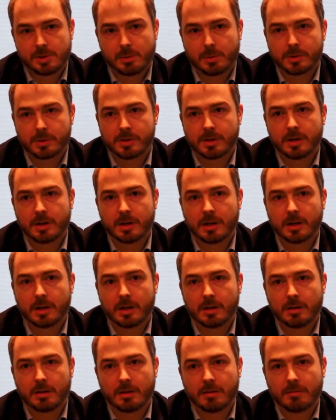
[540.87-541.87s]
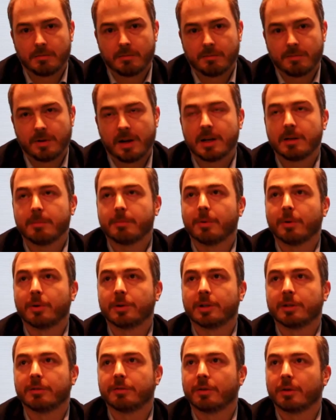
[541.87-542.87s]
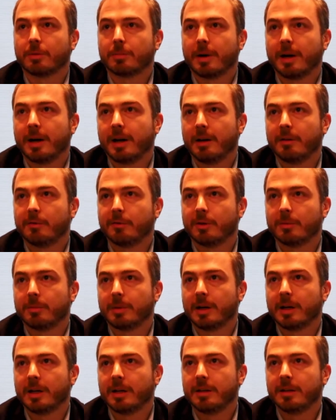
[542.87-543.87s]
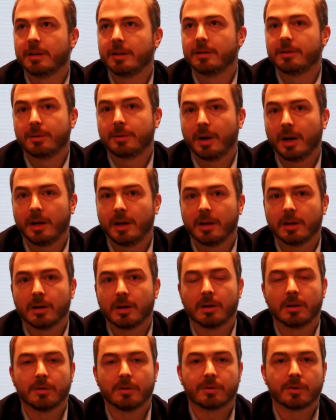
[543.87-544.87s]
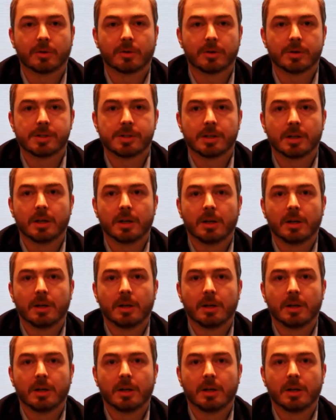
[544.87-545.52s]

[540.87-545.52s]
she was very important for my training. Of course,